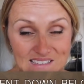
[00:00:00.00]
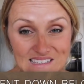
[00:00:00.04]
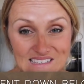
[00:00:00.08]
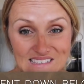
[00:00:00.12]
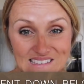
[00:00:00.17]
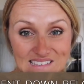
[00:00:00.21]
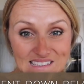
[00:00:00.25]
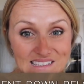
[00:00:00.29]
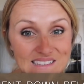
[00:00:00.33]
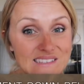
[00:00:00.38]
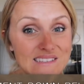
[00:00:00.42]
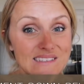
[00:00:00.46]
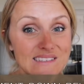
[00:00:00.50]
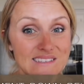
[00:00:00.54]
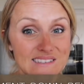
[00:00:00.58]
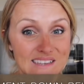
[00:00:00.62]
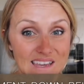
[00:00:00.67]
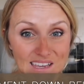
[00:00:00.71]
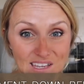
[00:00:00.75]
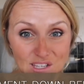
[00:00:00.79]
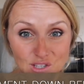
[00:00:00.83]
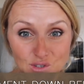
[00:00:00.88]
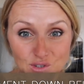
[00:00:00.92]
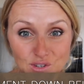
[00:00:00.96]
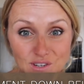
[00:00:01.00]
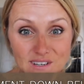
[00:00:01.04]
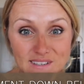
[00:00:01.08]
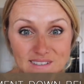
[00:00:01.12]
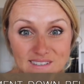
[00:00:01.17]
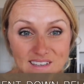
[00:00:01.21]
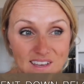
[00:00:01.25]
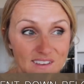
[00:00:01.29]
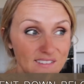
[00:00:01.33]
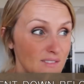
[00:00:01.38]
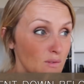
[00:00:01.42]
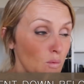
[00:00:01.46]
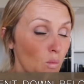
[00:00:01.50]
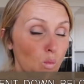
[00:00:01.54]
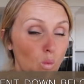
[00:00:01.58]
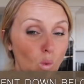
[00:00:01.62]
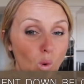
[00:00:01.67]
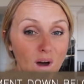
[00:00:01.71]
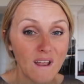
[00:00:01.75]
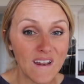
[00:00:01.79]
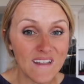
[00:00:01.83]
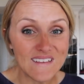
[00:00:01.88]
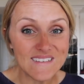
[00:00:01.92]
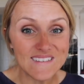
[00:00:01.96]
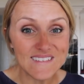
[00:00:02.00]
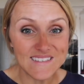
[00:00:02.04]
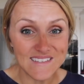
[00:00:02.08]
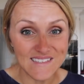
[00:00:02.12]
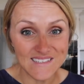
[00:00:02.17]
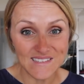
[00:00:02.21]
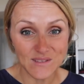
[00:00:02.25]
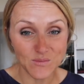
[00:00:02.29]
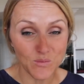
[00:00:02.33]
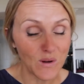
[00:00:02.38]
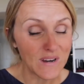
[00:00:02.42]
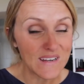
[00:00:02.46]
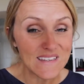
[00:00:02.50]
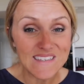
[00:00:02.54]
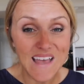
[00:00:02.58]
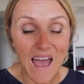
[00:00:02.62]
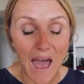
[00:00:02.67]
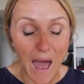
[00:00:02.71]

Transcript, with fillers: Is this dangerous? What is this? What is